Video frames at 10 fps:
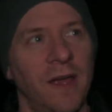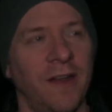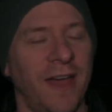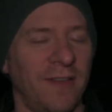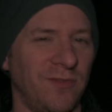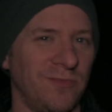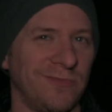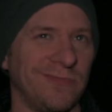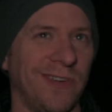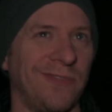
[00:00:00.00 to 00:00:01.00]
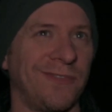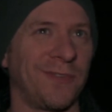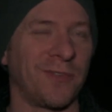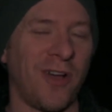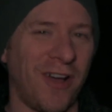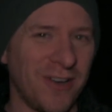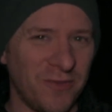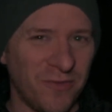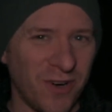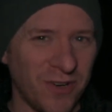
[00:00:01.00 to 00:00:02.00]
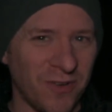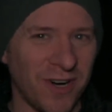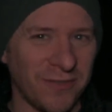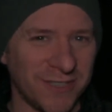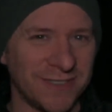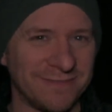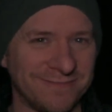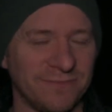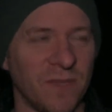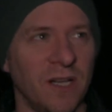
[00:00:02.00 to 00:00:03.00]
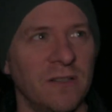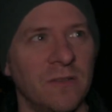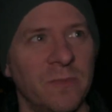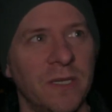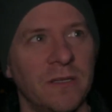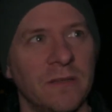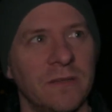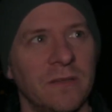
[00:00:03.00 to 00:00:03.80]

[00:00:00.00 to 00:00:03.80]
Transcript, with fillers: and I haven't I've kind of photographed it a little bit,